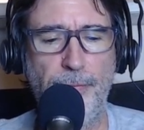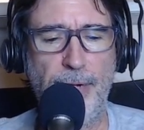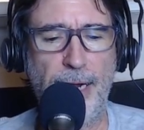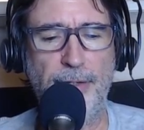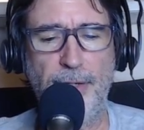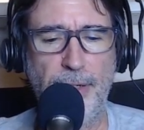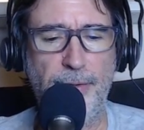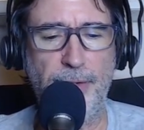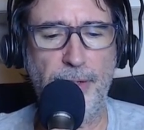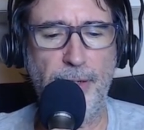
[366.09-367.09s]
reacting
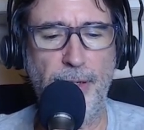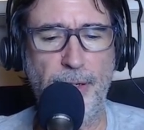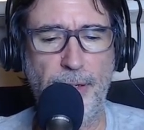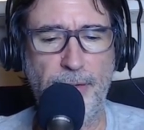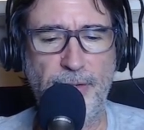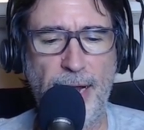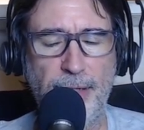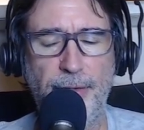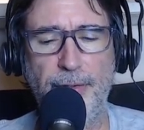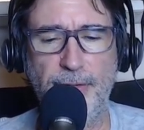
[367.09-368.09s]
in the
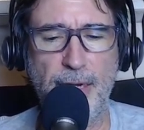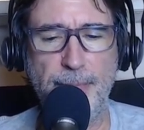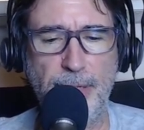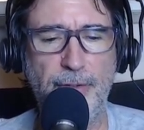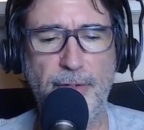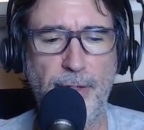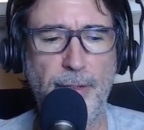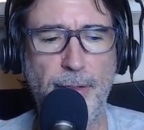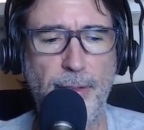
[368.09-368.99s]
exactly the same instant